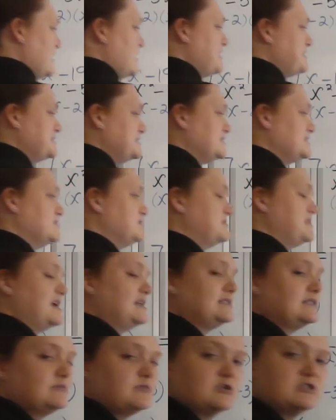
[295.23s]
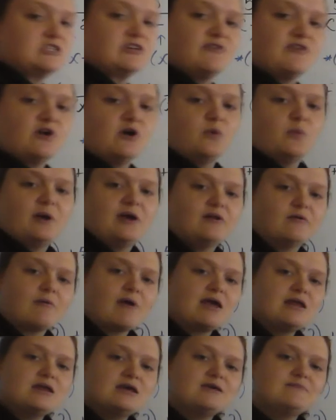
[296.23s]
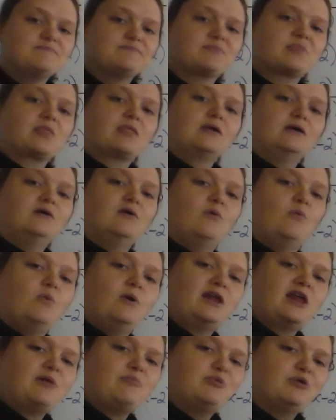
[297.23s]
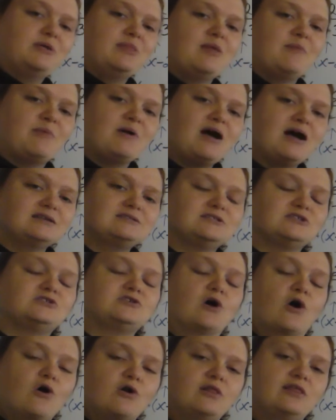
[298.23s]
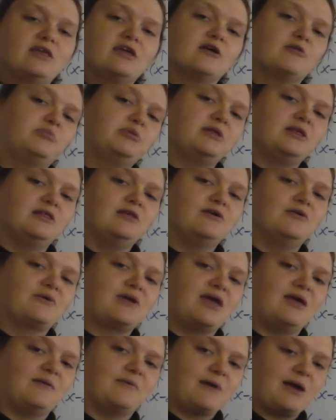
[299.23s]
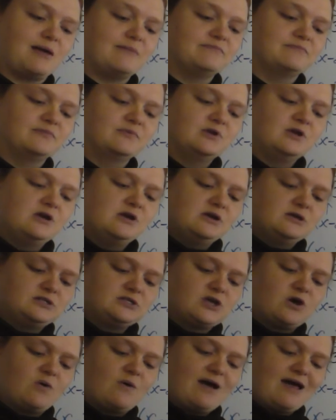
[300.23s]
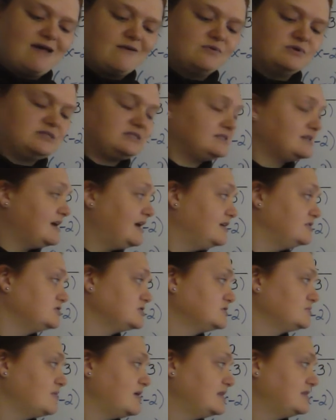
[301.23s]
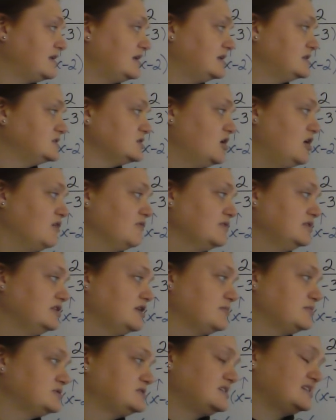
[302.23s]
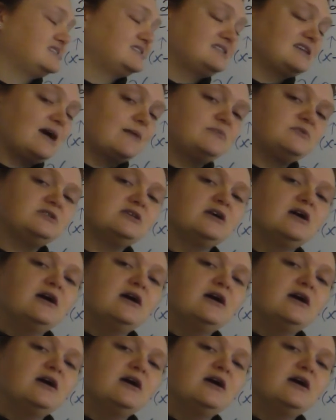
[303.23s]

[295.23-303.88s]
honest though, that's the more difficult way to write it. What I put in the box is totally and completely okay to write. So I would say just write that it's all real numbers except,